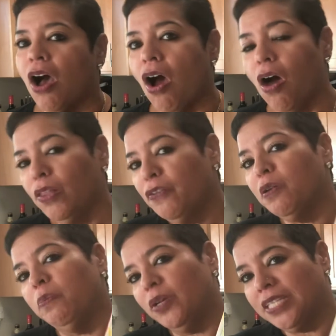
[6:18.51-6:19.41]
All of her
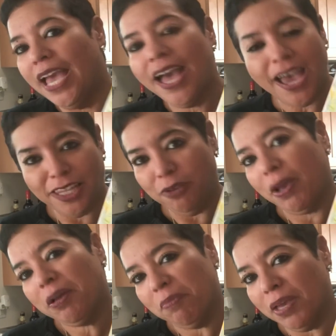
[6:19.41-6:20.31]
books I highly
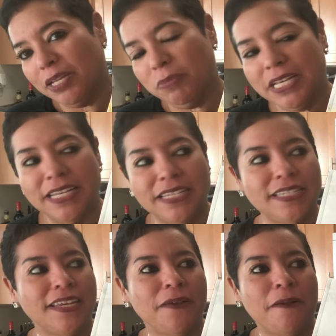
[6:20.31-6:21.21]
recommend because
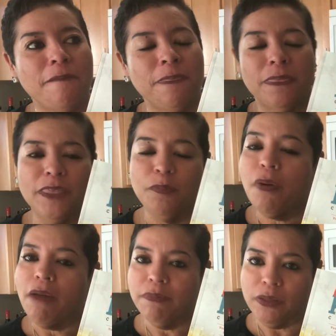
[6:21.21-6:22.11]
they're
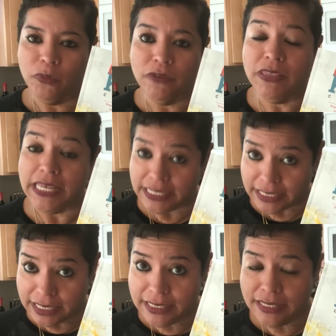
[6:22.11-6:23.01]
probably one of the
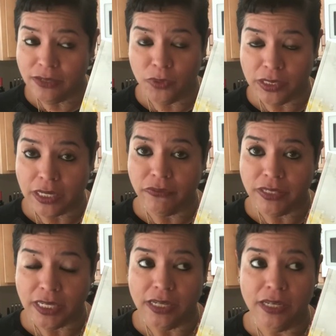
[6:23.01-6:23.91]
easiest ones I've
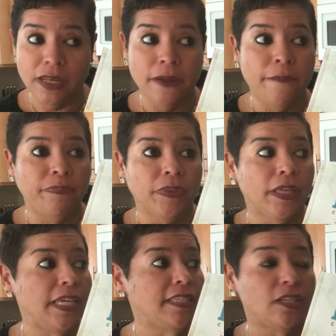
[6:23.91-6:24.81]
seen.
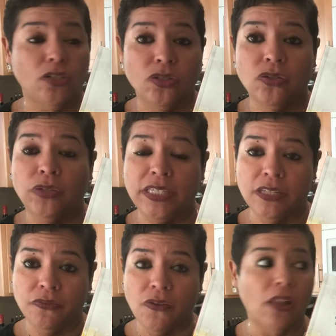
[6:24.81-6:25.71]
Easy to do, easy to
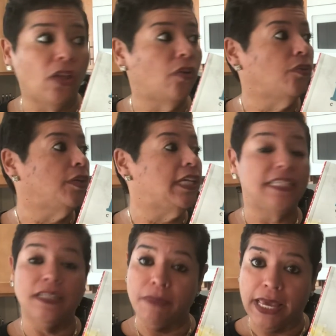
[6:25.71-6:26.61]
follow,
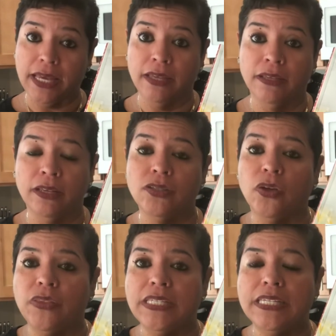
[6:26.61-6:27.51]
easy to make. So
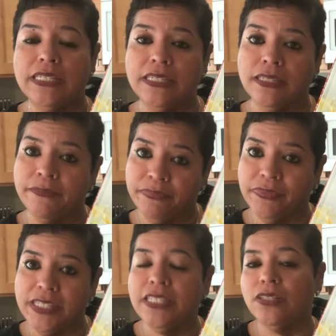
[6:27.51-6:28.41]
this is
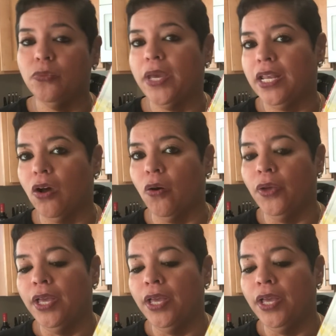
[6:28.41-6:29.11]
the way to go.